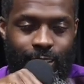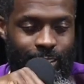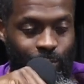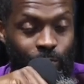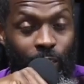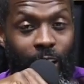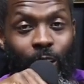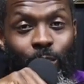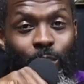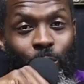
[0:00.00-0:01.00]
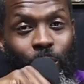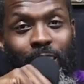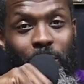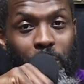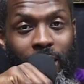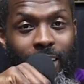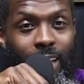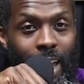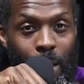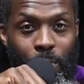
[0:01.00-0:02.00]
You found a way to make it
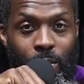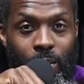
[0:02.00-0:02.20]
happen.